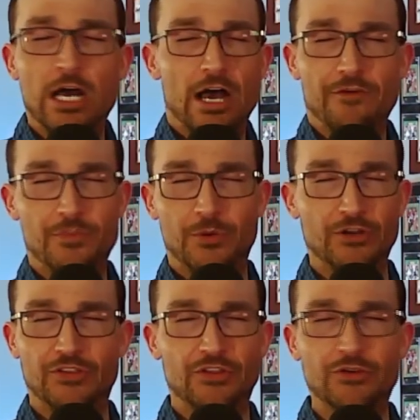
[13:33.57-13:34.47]
of the
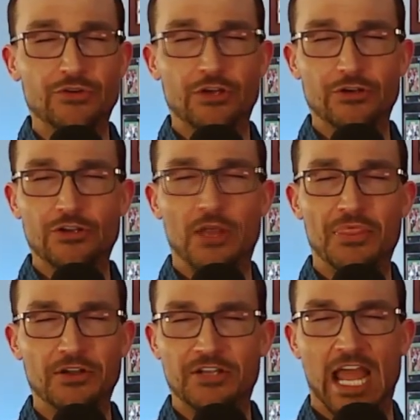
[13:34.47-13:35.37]
person who turned on
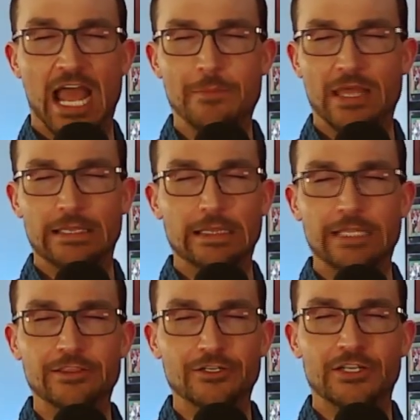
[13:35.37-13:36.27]
their tap and
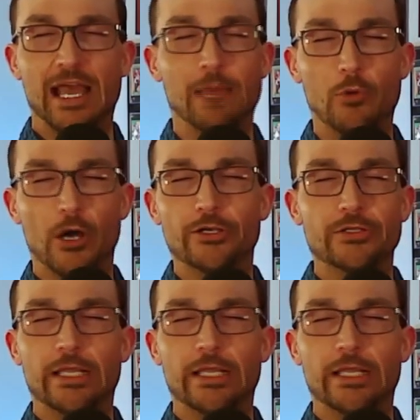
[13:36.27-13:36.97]
lit their tap water?